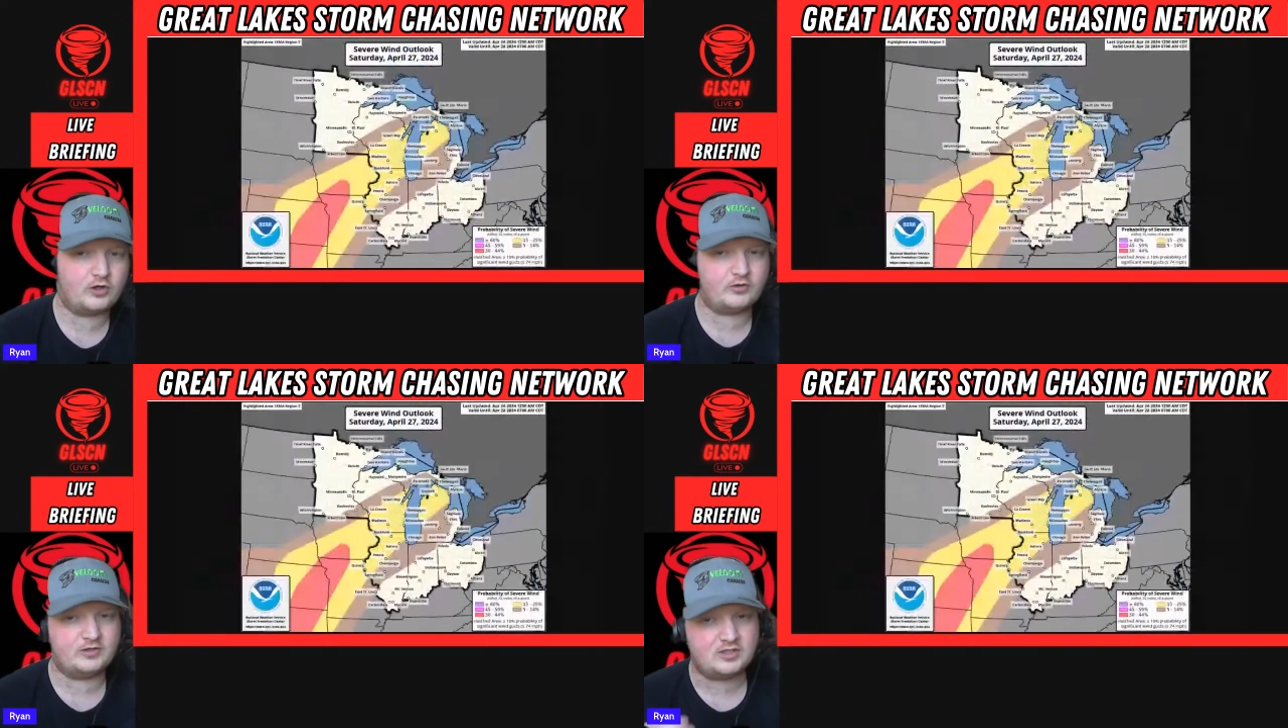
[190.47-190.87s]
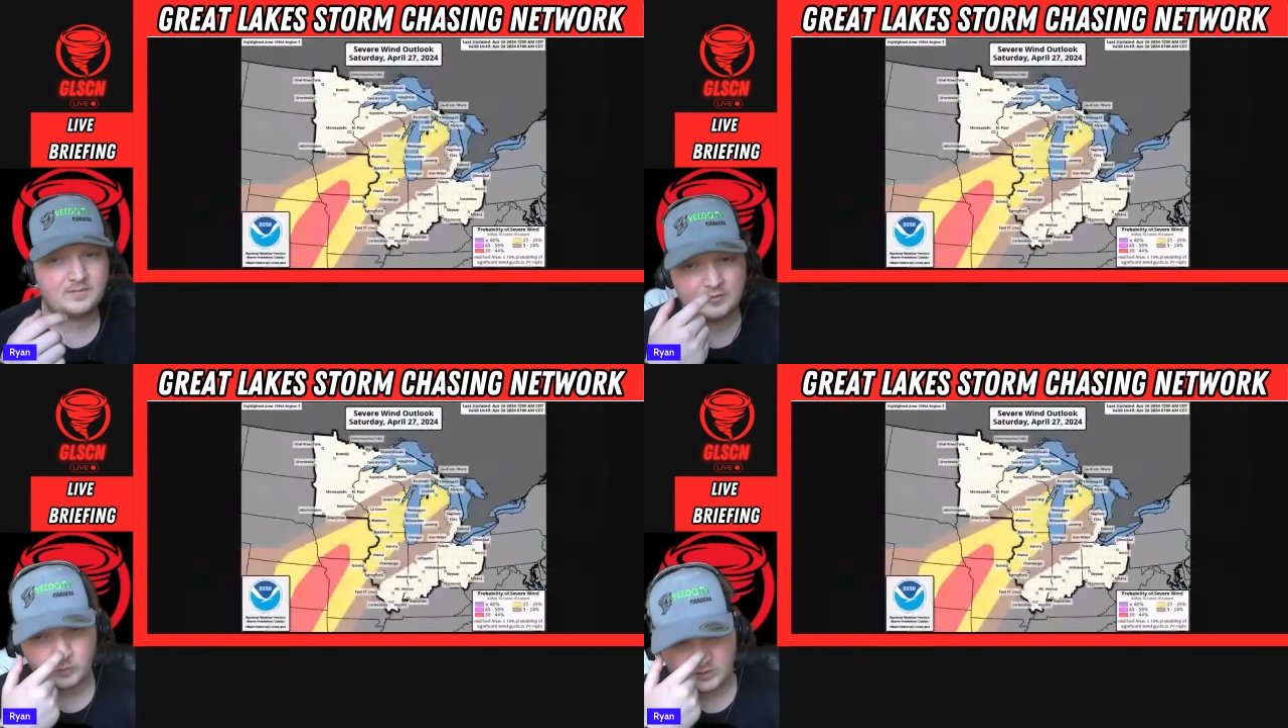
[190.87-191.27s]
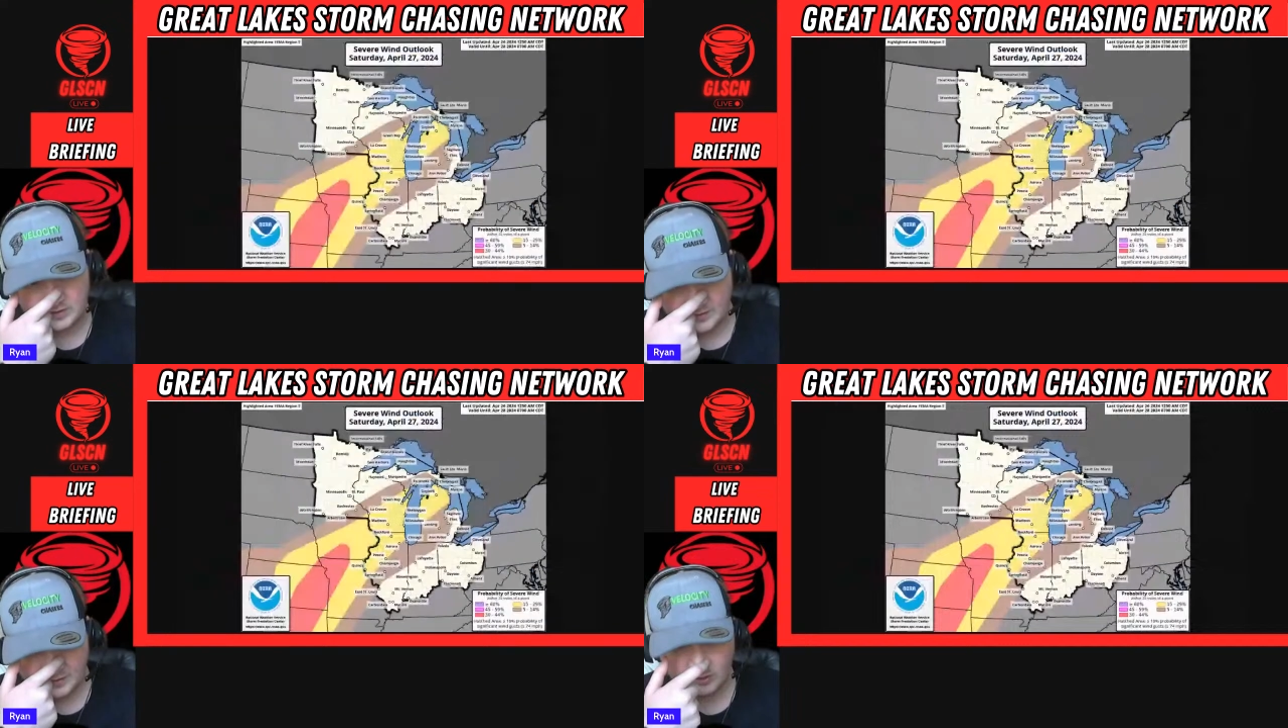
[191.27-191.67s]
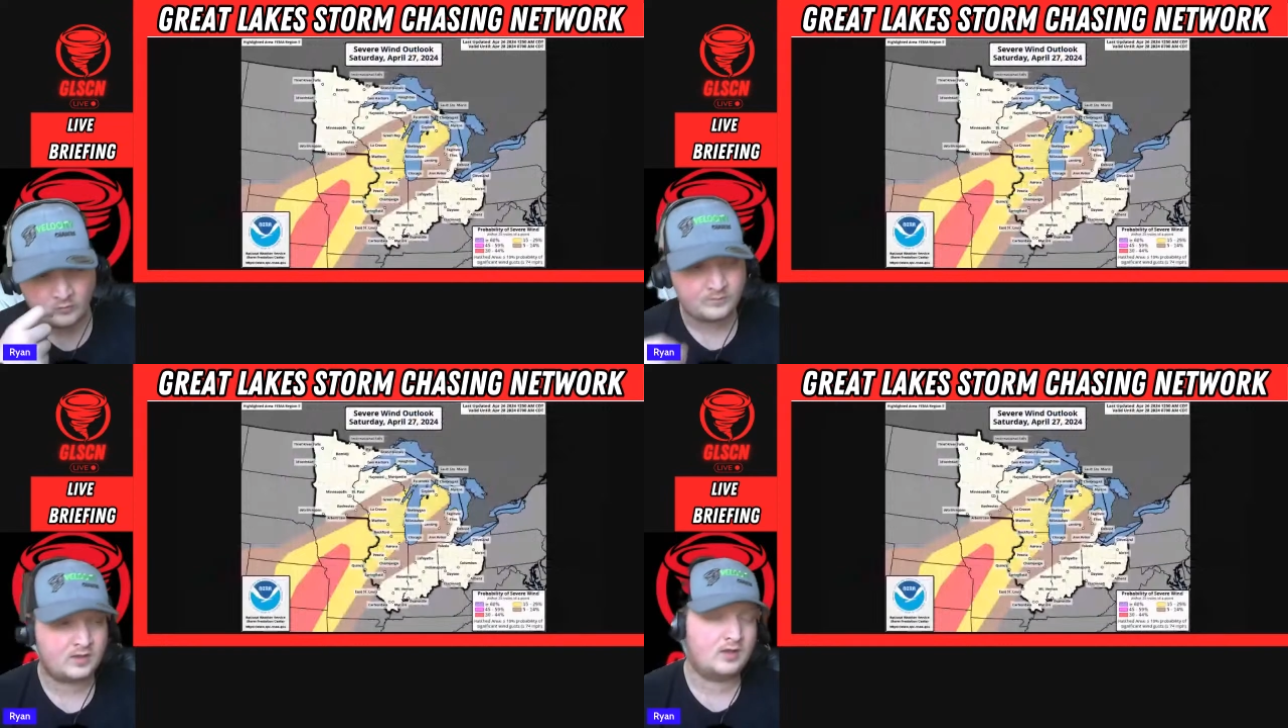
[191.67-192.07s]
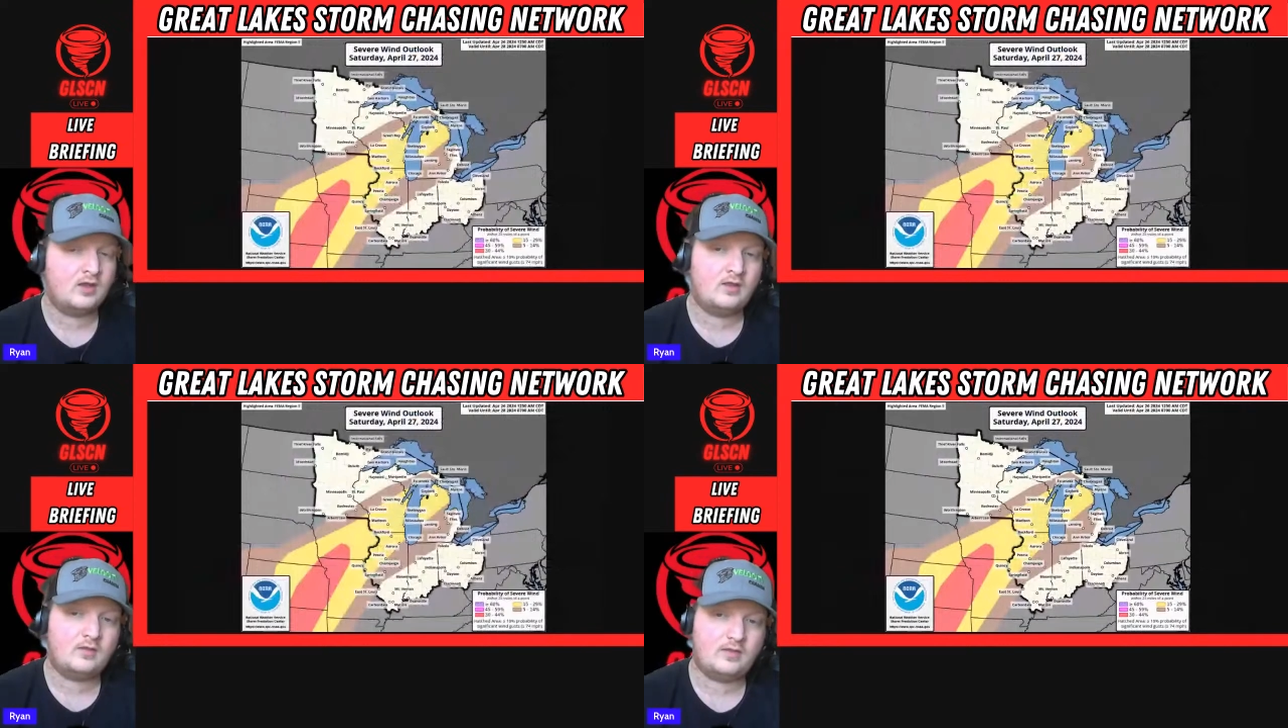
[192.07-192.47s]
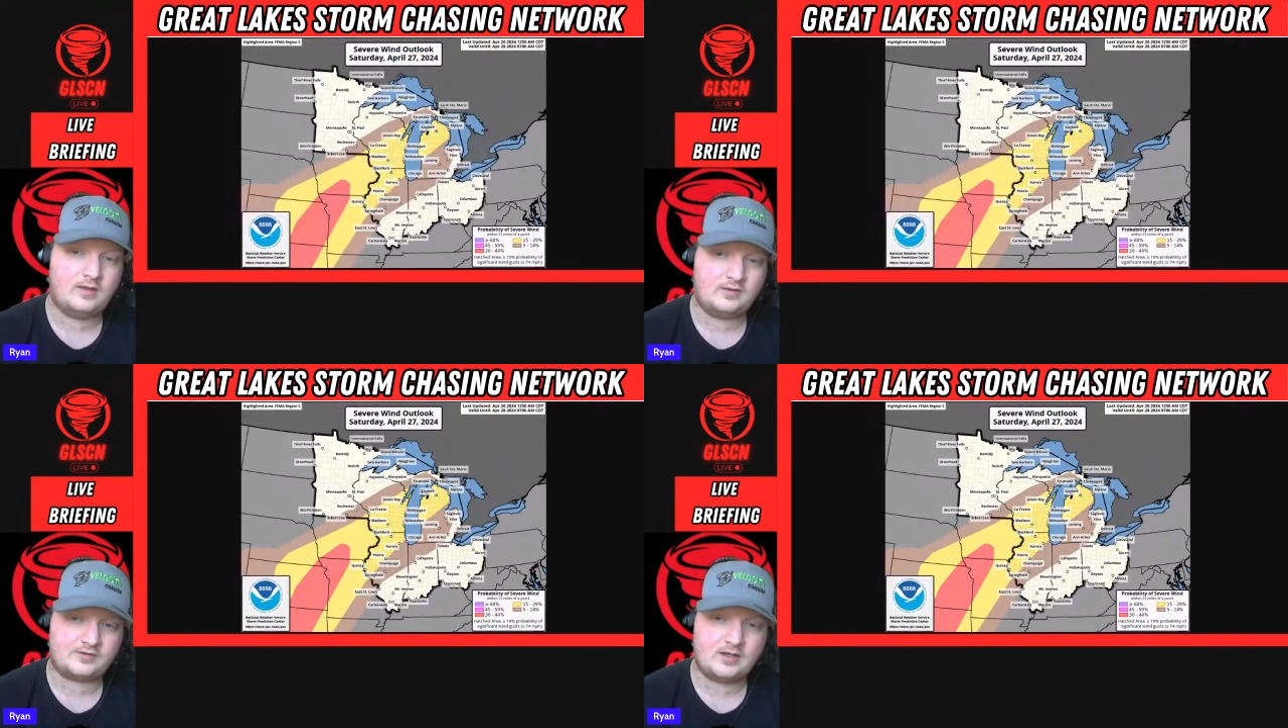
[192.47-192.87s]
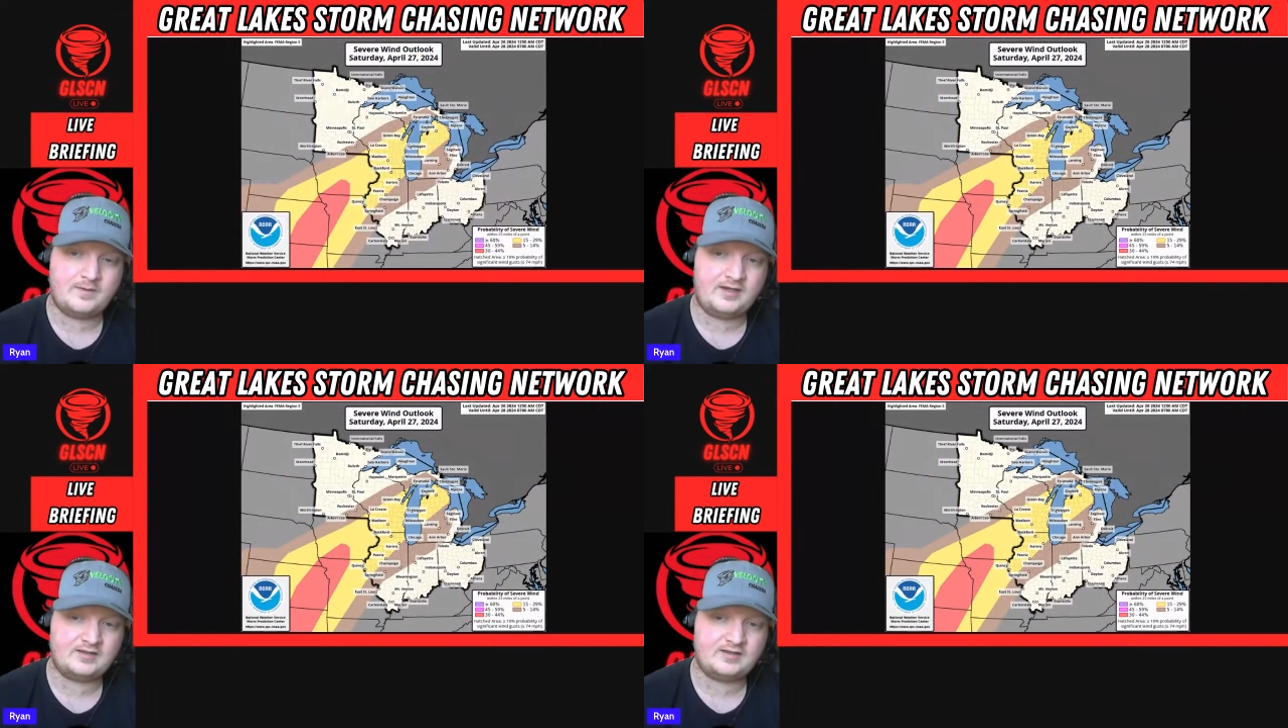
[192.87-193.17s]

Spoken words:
going to be wind and hail. Is going to be a